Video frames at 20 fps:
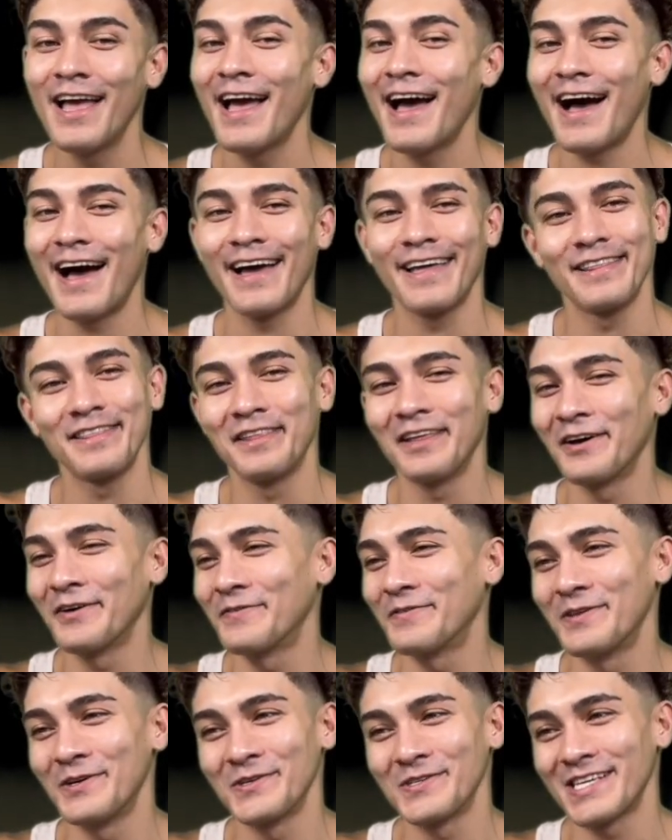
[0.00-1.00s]
I love
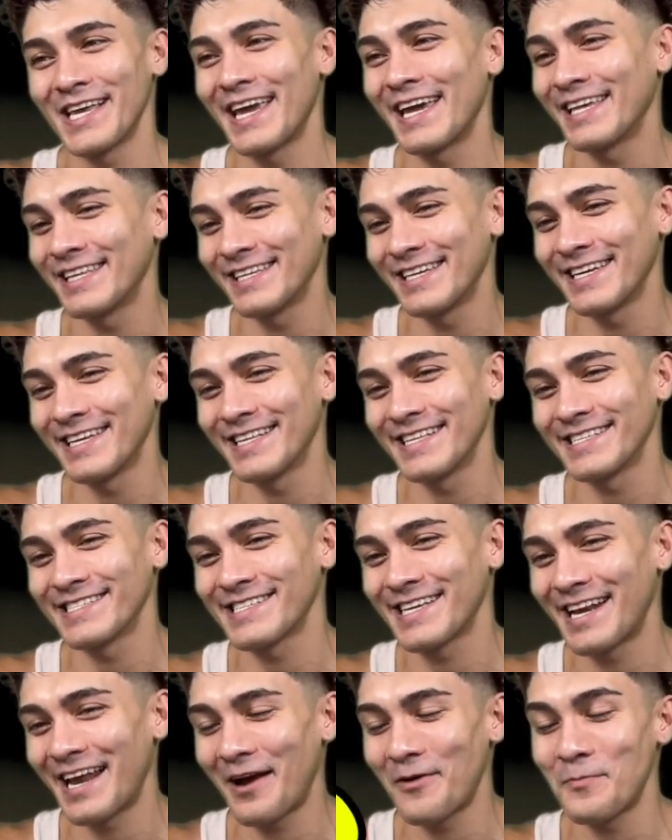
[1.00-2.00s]
those aliens.
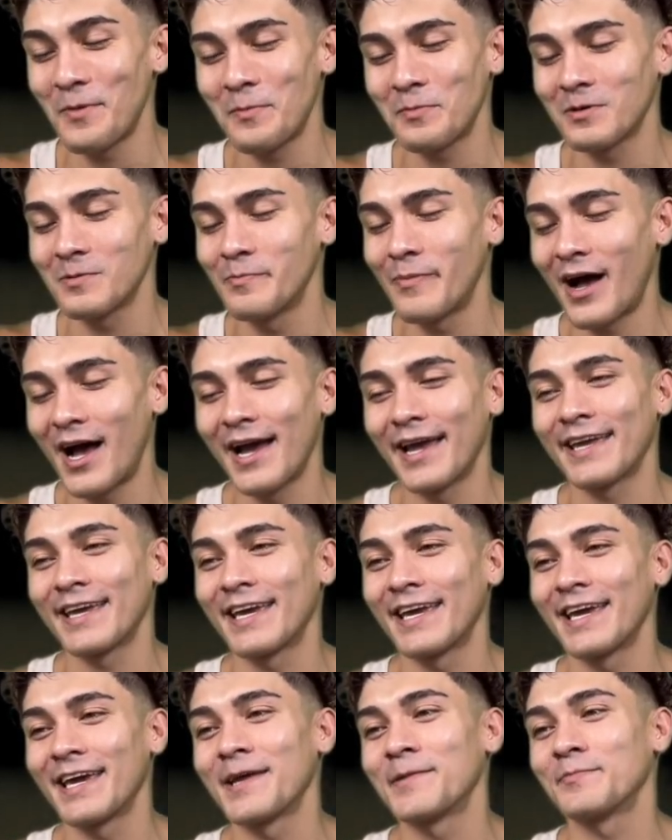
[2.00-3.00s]
And I remember buying
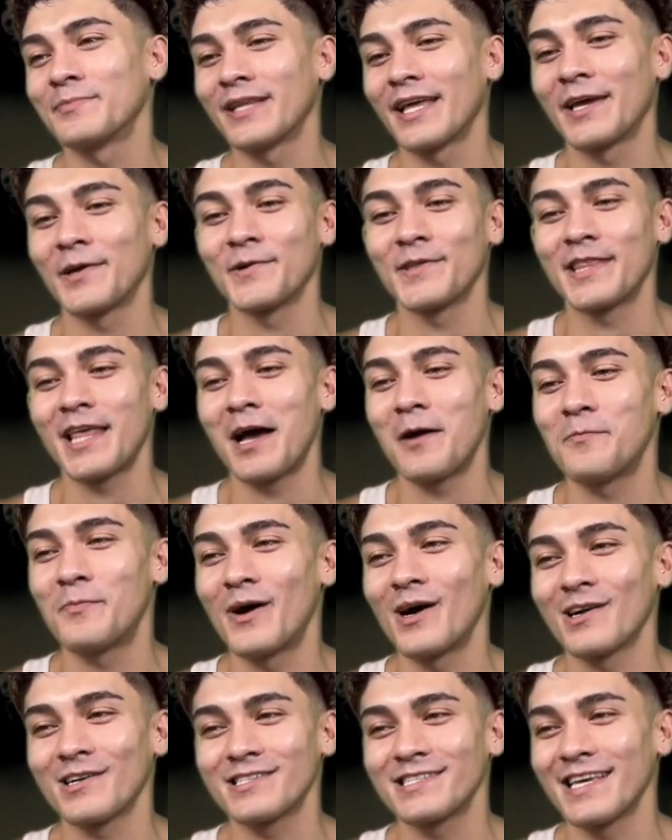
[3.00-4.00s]
it and playing with that
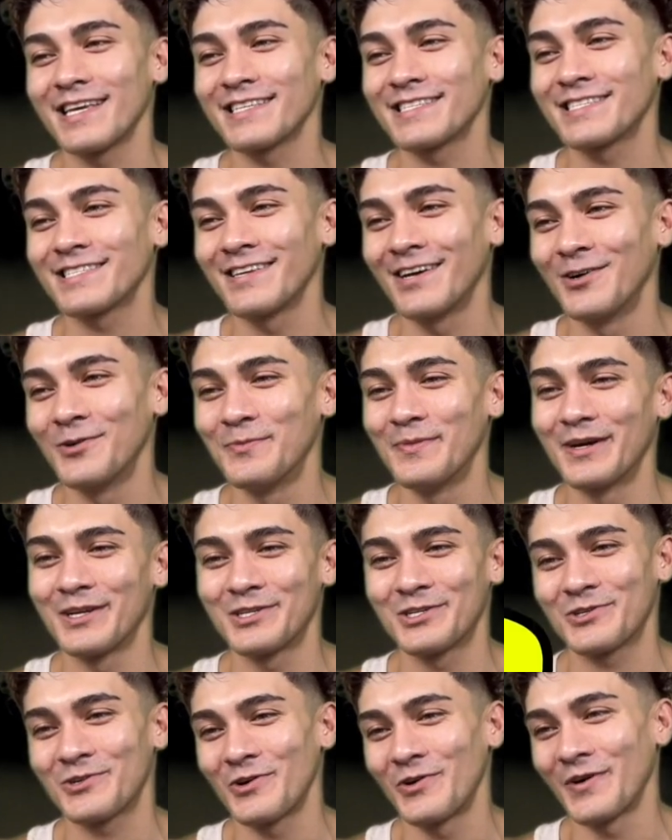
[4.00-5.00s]
box set so
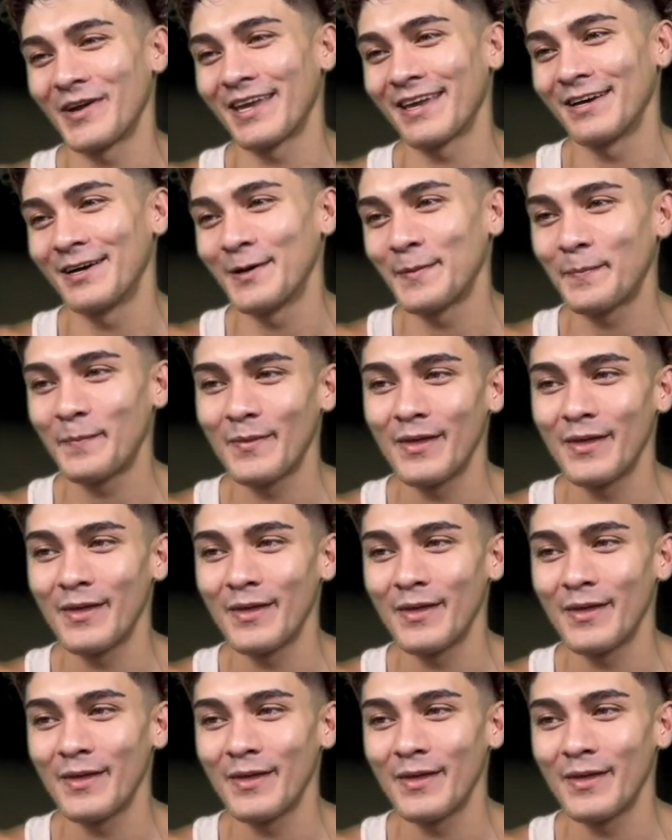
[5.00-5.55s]
much growing up.